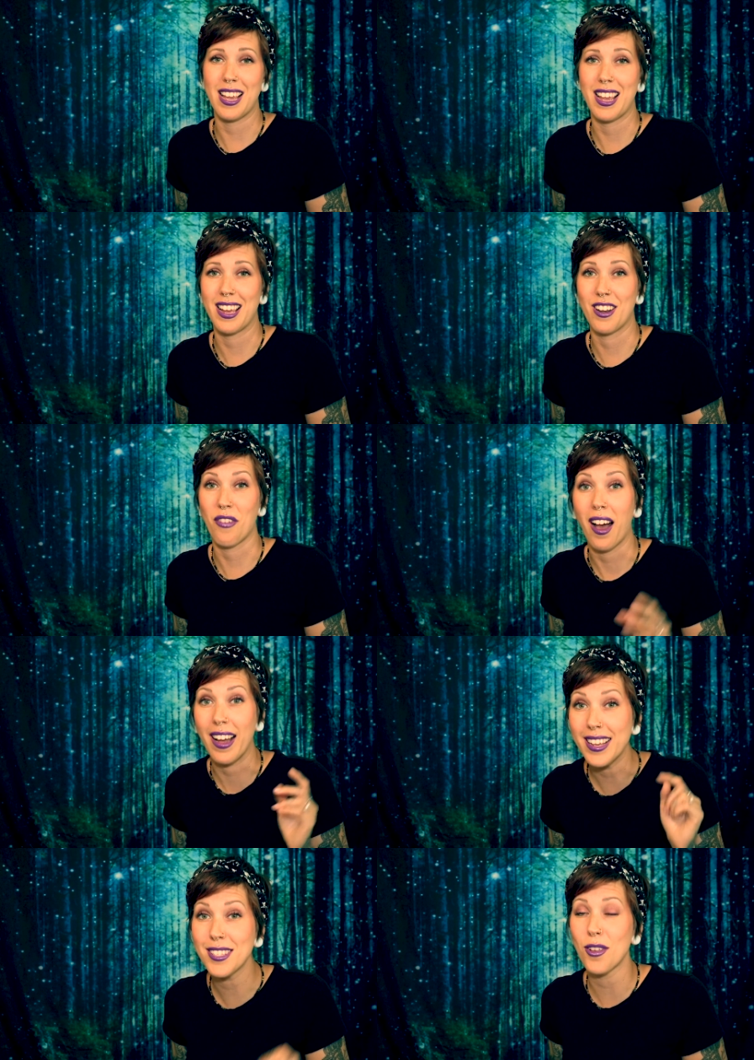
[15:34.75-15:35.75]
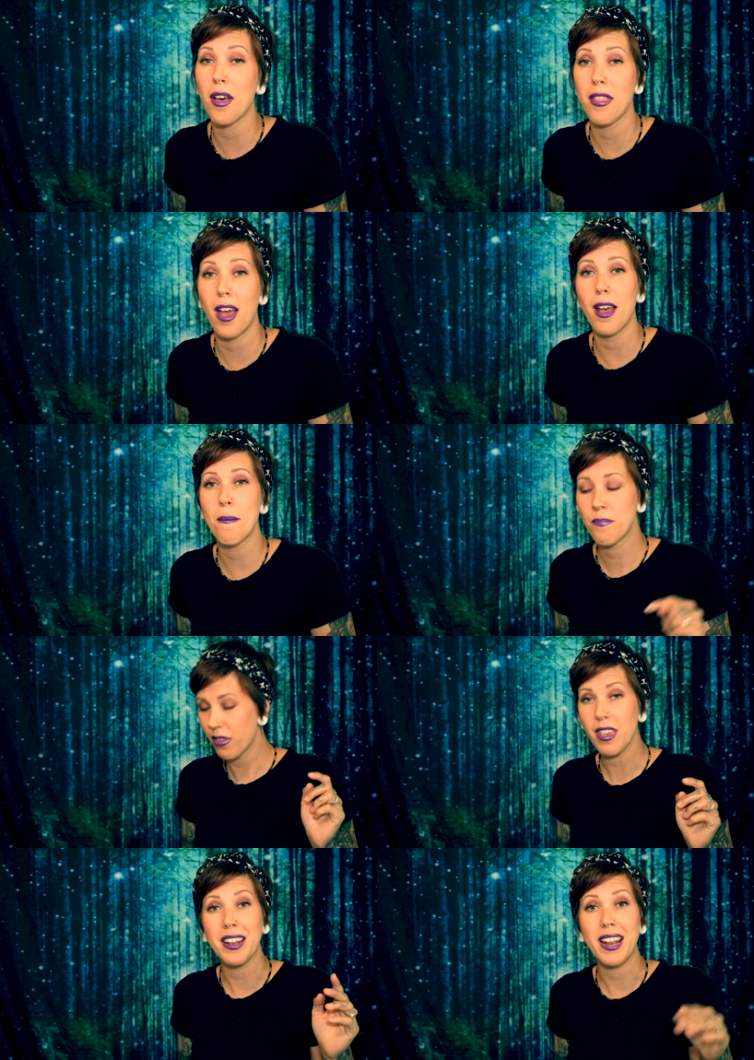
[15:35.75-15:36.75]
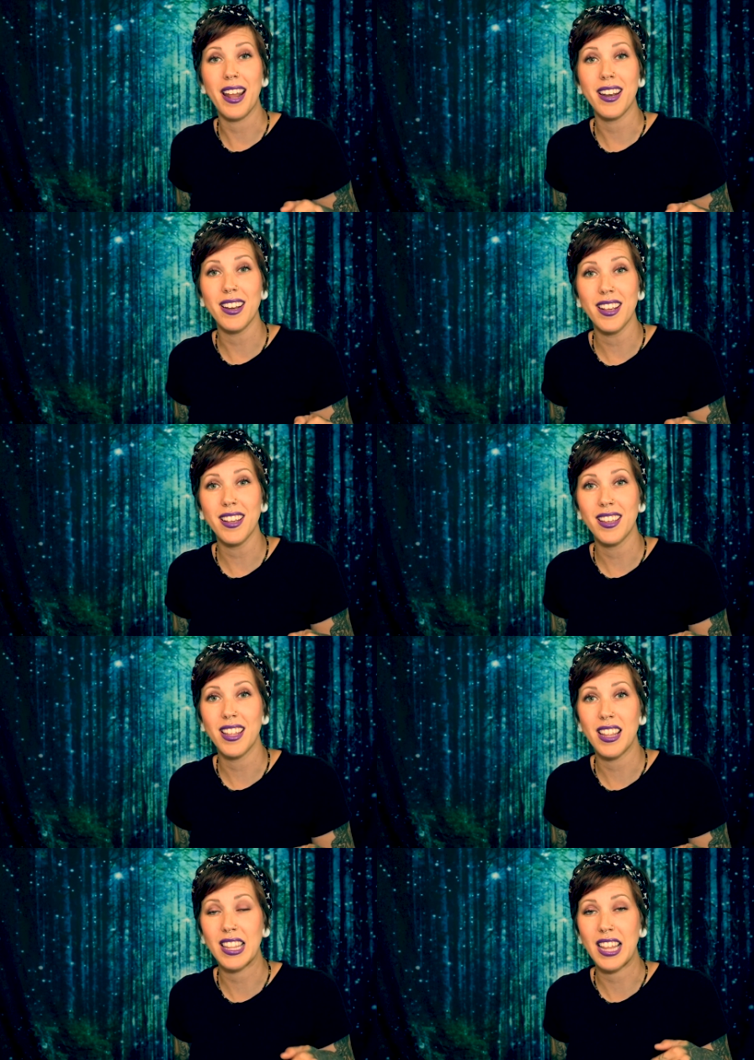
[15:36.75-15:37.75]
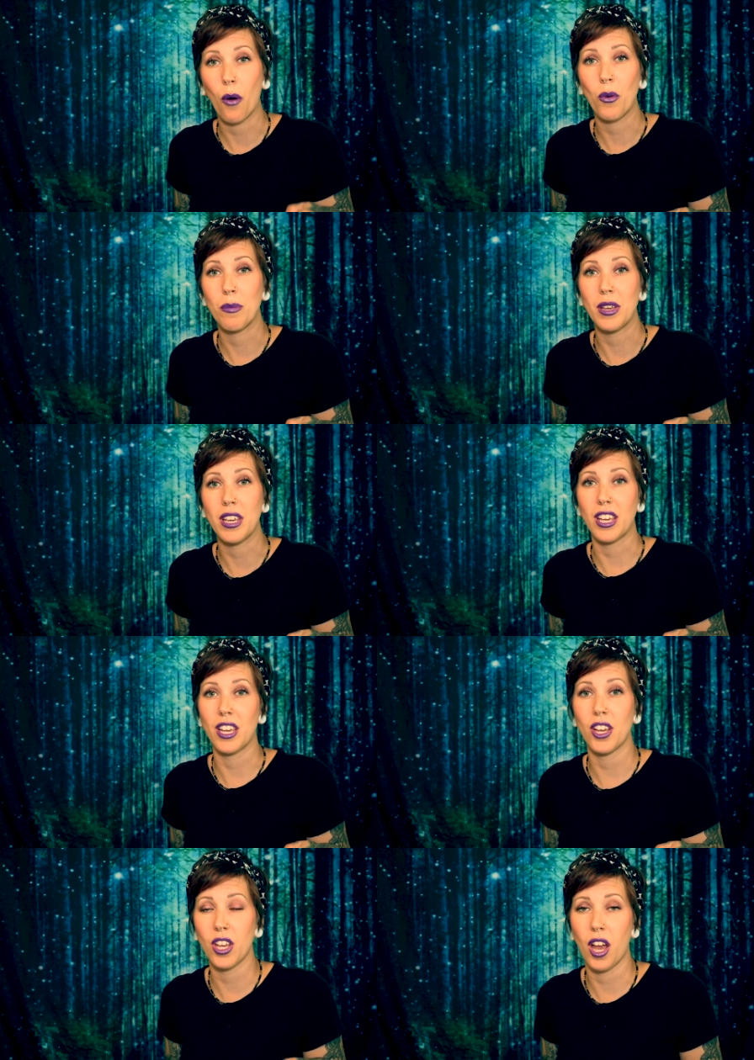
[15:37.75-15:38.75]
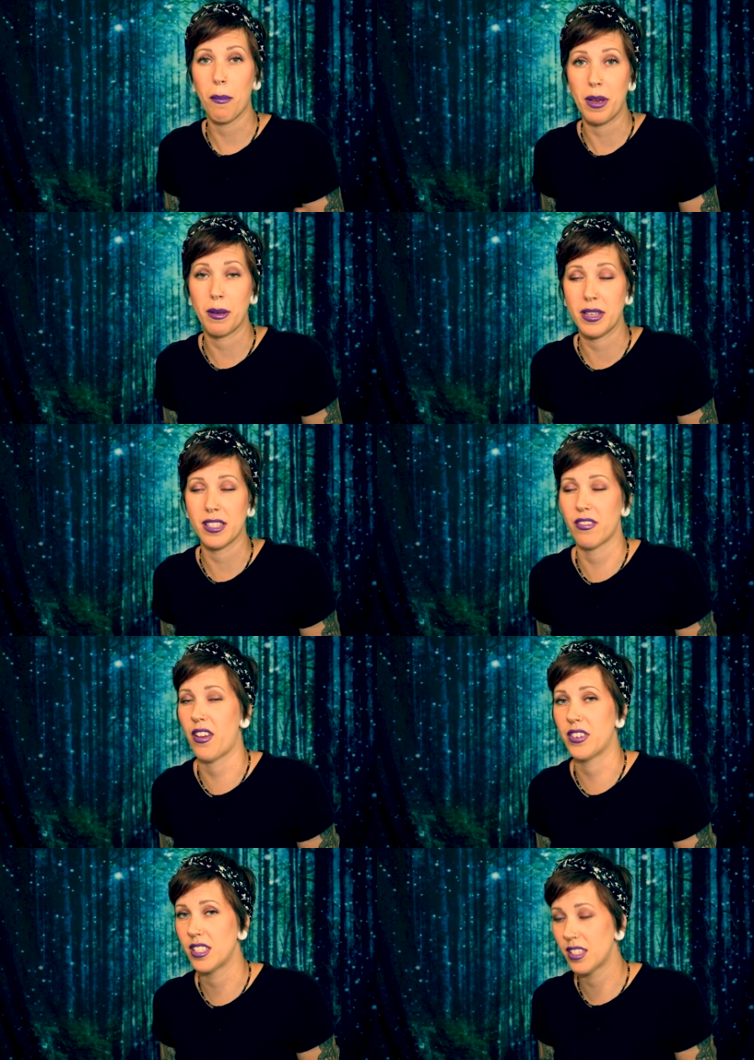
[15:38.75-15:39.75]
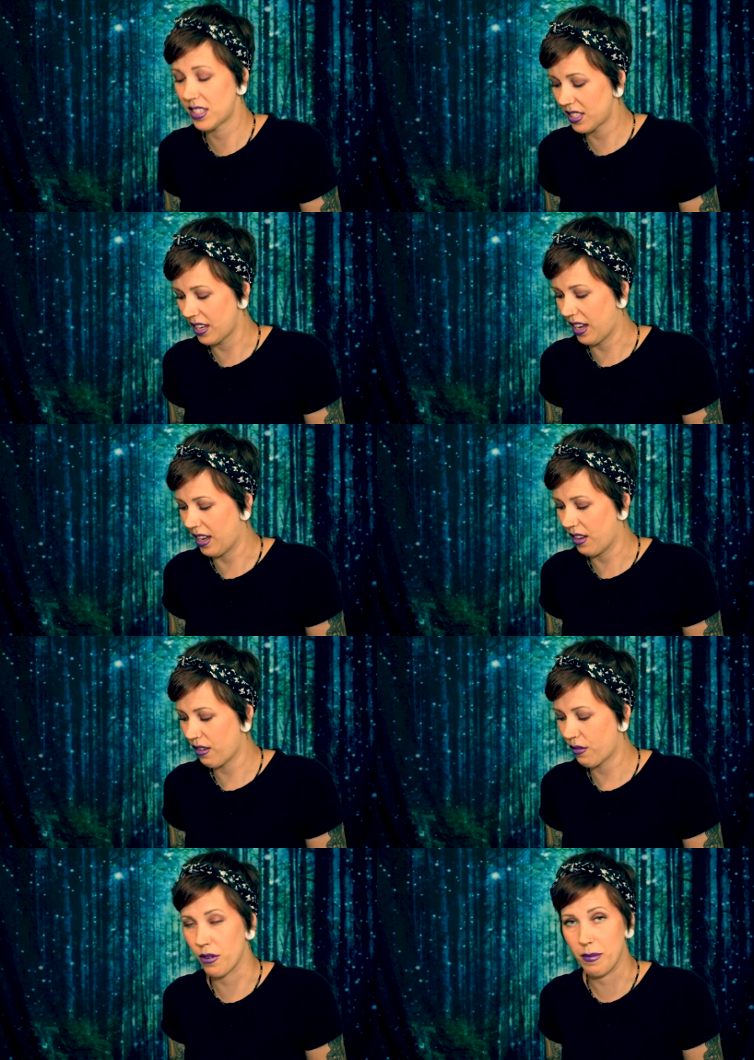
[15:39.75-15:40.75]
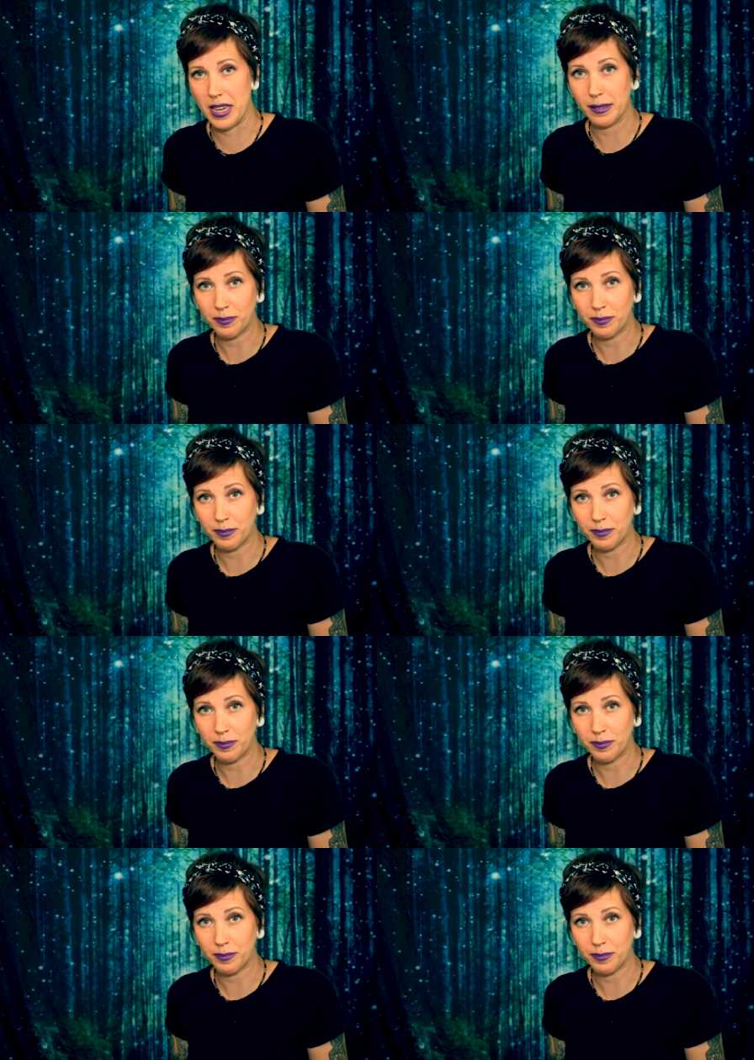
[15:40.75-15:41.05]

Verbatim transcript: And if I saw that in editing, that would be a big piece of evidence for me.